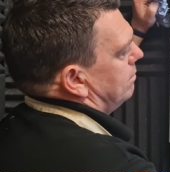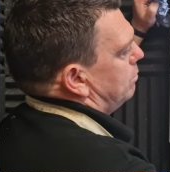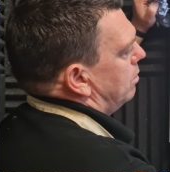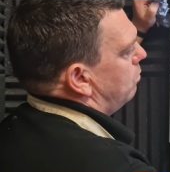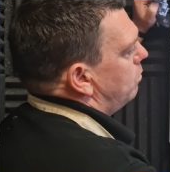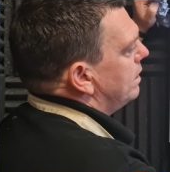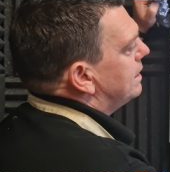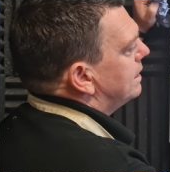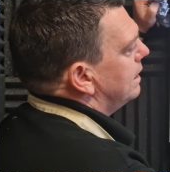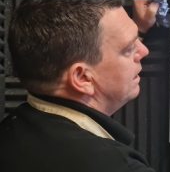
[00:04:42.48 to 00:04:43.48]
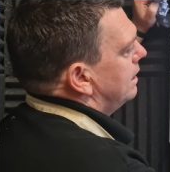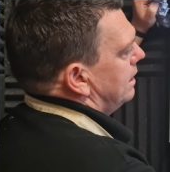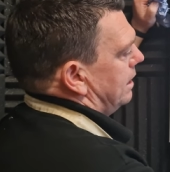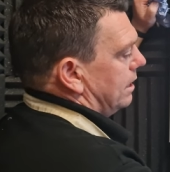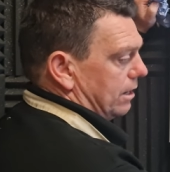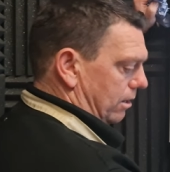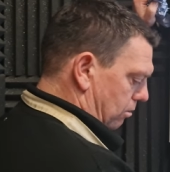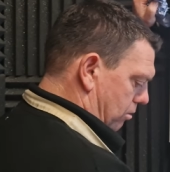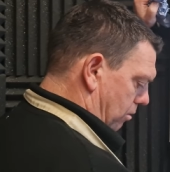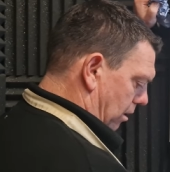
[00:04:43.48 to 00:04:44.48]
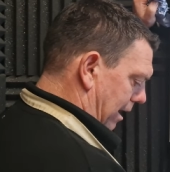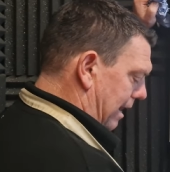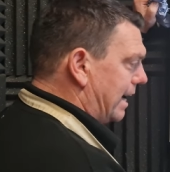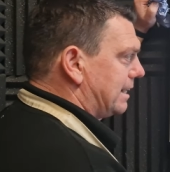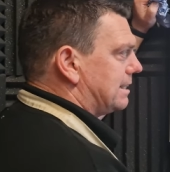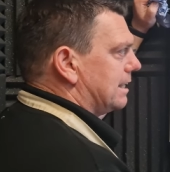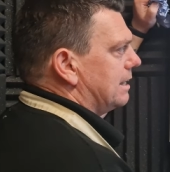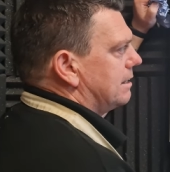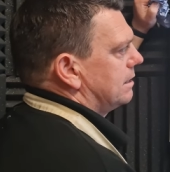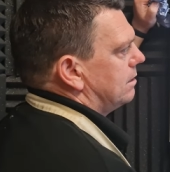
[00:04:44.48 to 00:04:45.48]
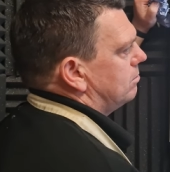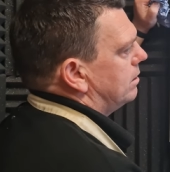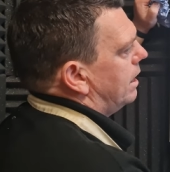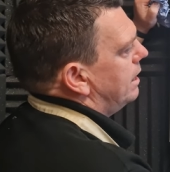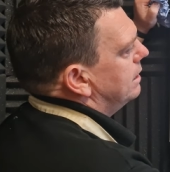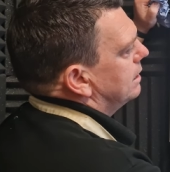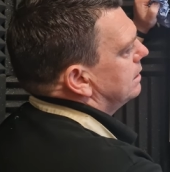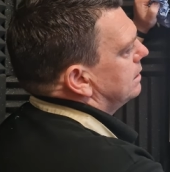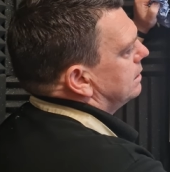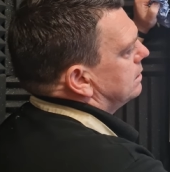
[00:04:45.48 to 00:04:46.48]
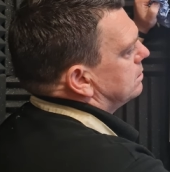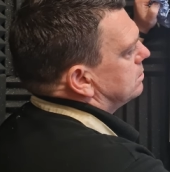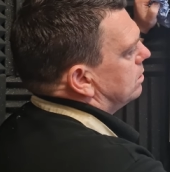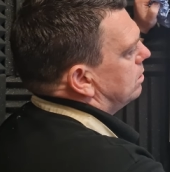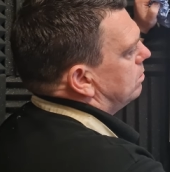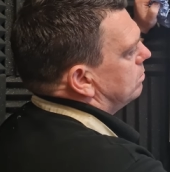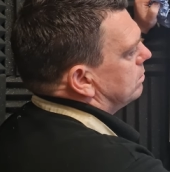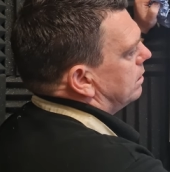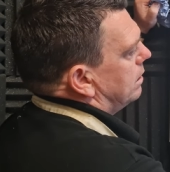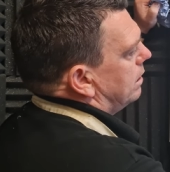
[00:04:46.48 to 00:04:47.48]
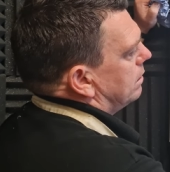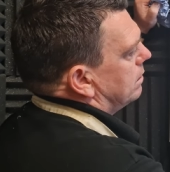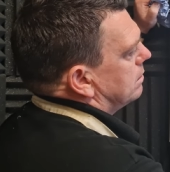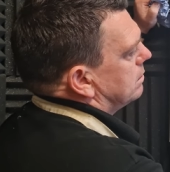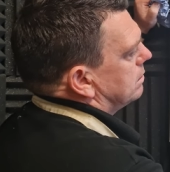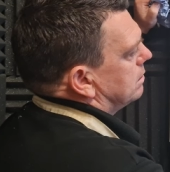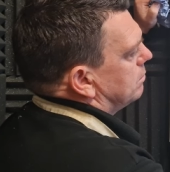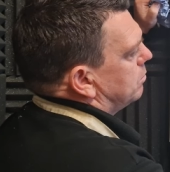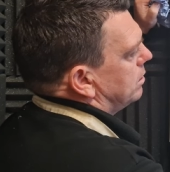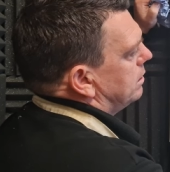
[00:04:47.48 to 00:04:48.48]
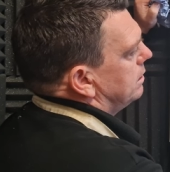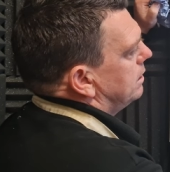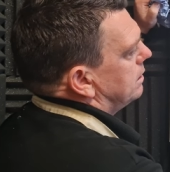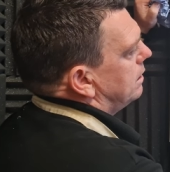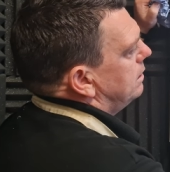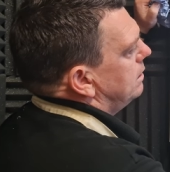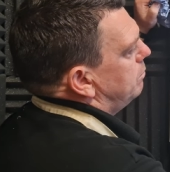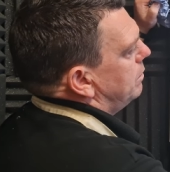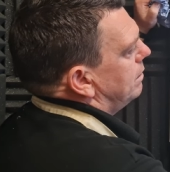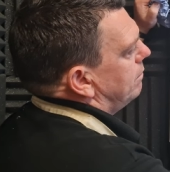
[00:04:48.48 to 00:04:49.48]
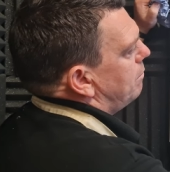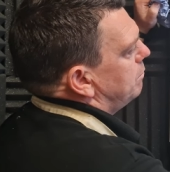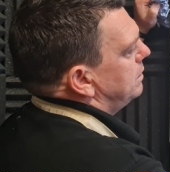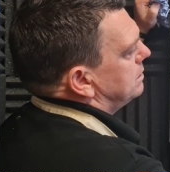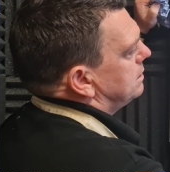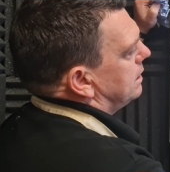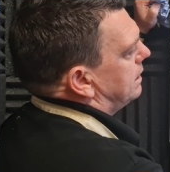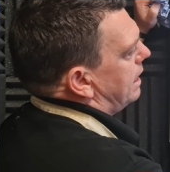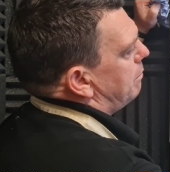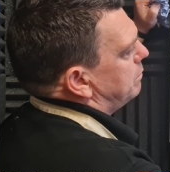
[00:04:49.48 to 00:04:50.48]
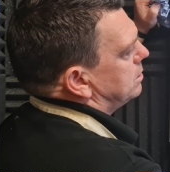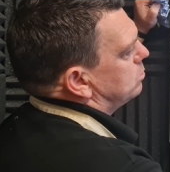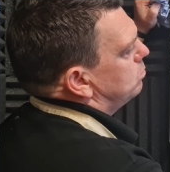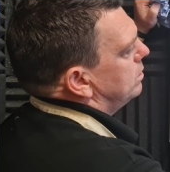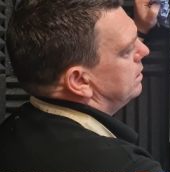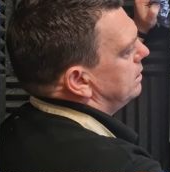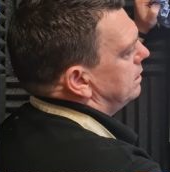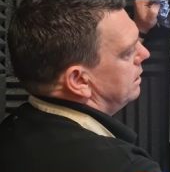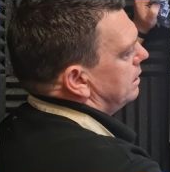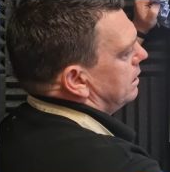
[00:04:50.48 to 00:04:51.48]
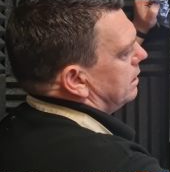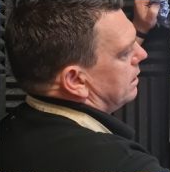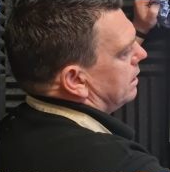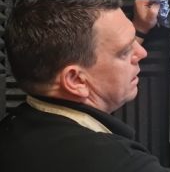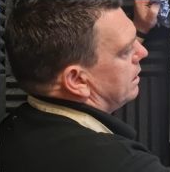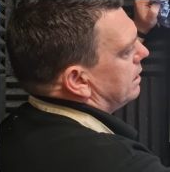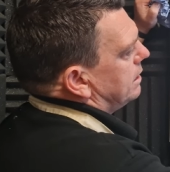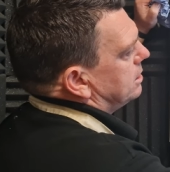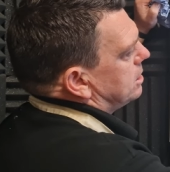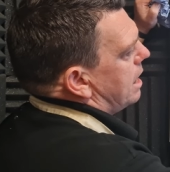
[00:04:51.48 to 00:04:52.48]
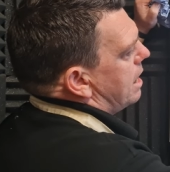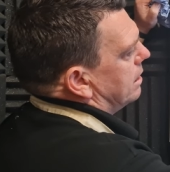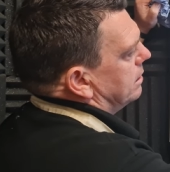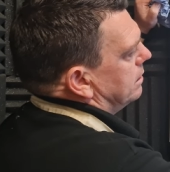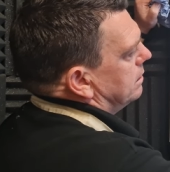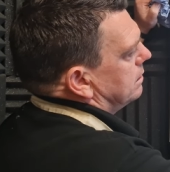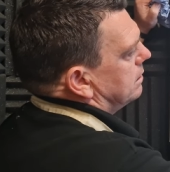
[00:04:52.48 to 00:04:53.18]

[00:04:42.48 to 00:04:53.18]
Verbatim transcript: If we put on weaker, it'll look lighter. Okay, so there, but you need a little bit of that misty gap between each area,